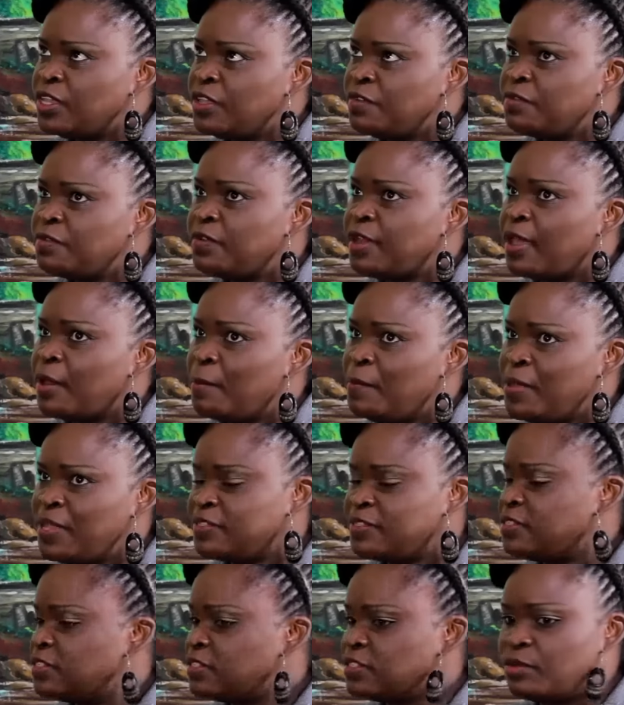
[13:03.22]
even a
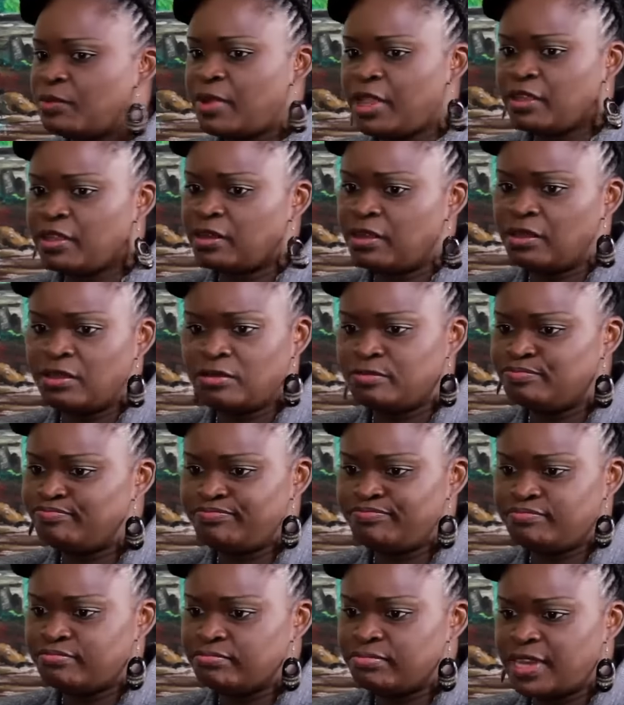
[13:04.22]
business, a regular,
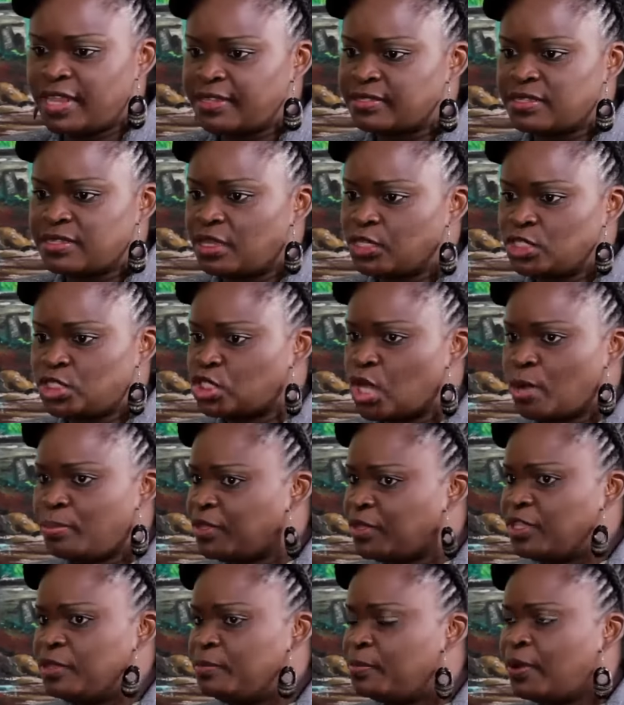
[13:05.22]
let's say a
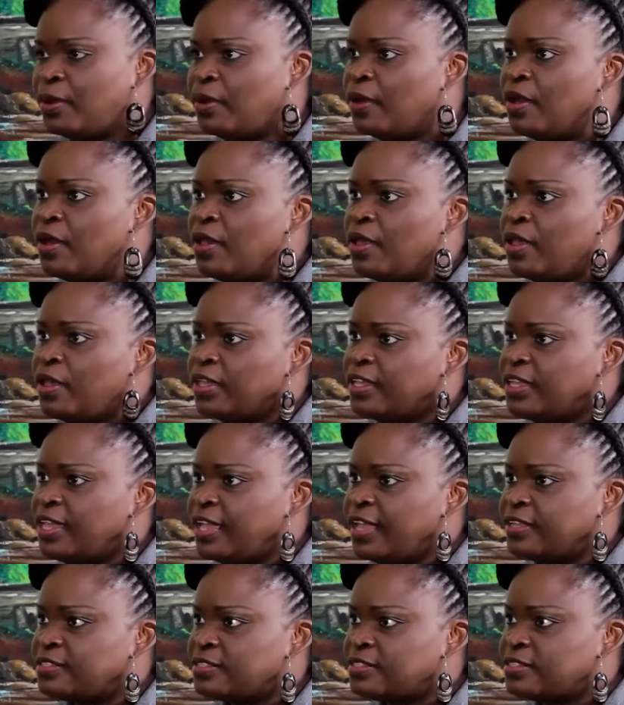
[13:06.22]
shopkeeper
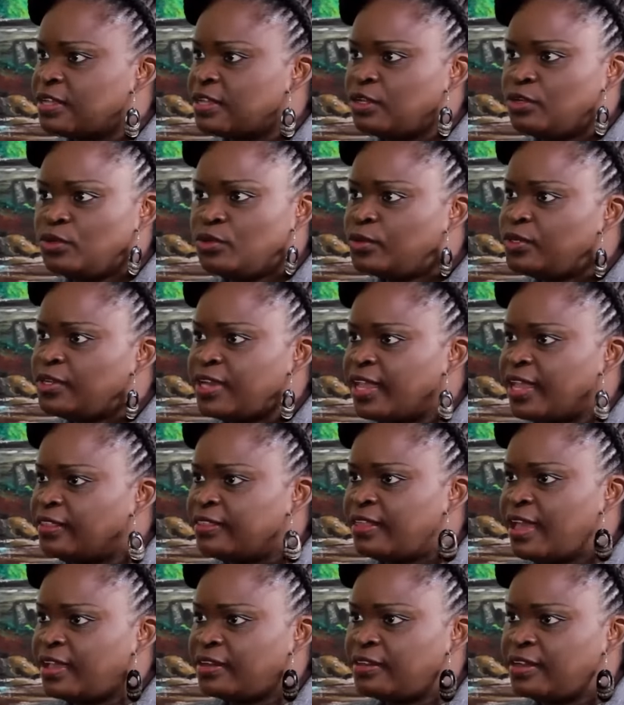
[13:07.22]
gets a note like
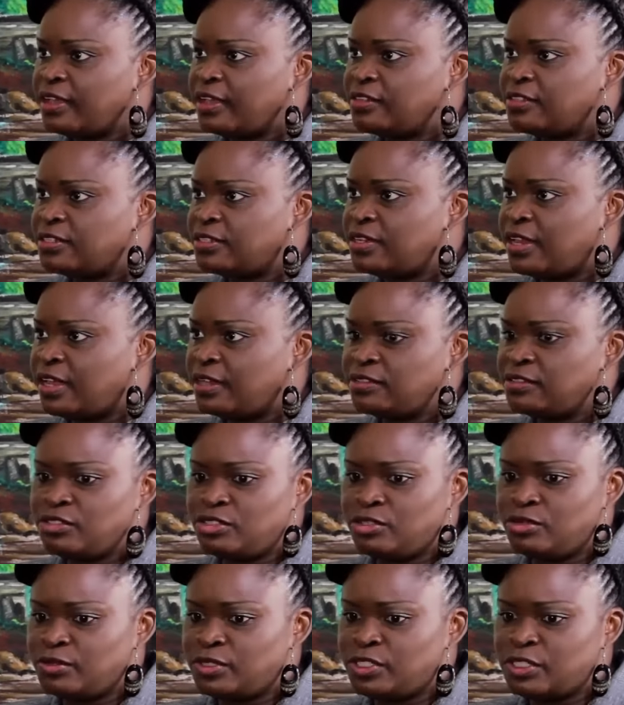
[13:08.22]
that
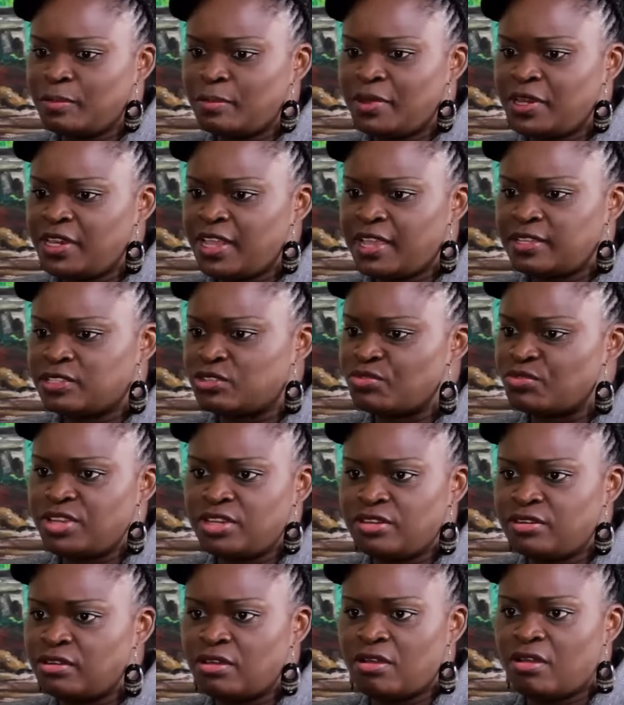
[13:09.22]
somebody has
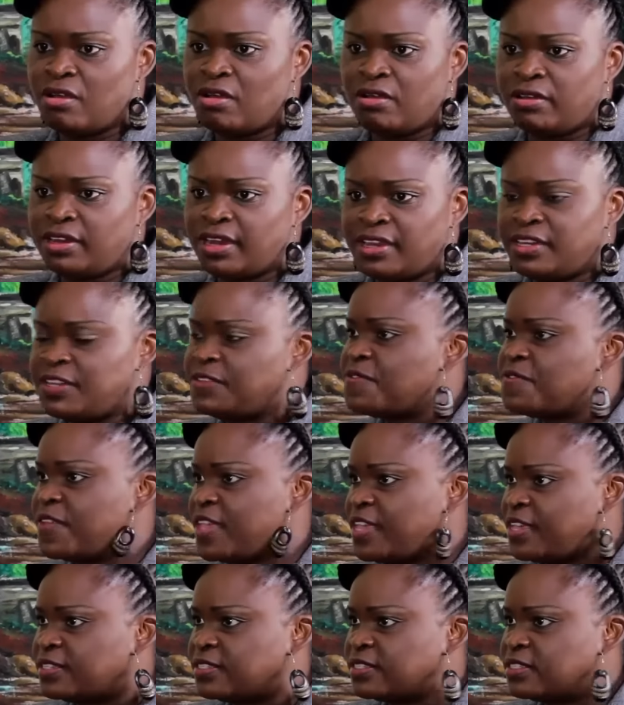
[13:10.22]
written on and
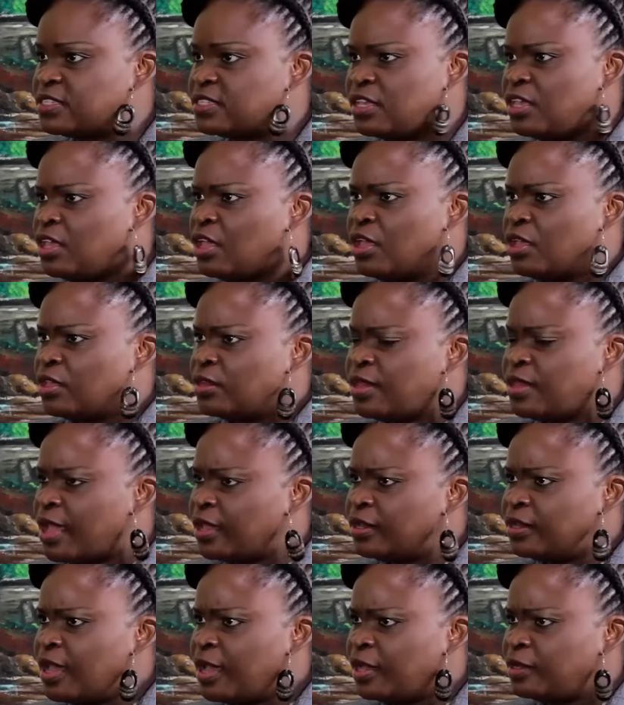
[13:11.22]
defaced,
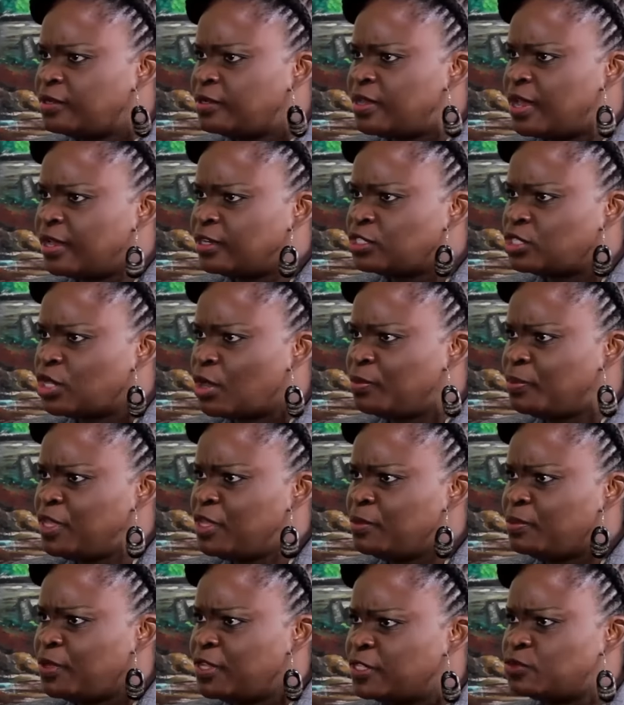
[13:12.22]
that
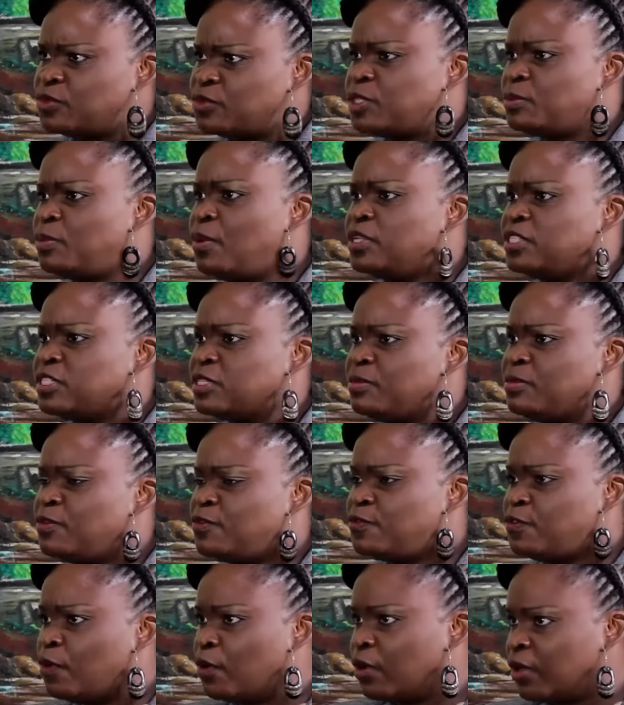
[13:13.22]
shopkeeper is responsible
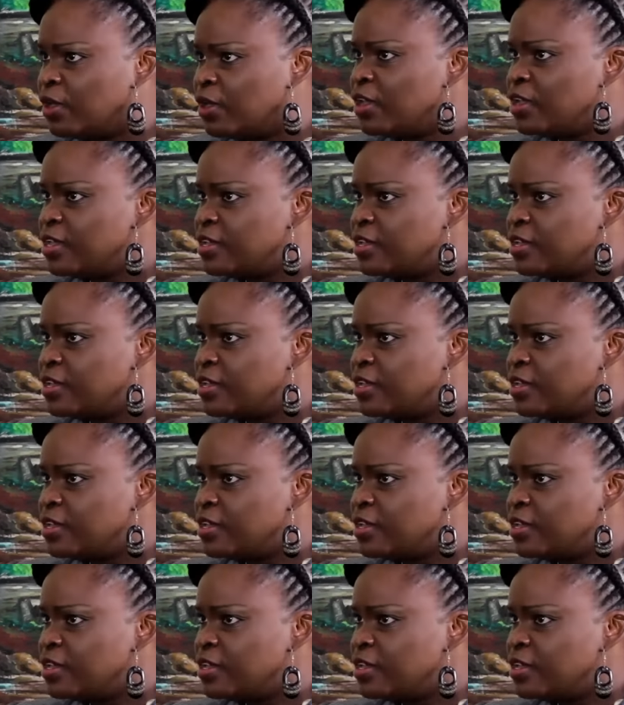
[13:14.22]
for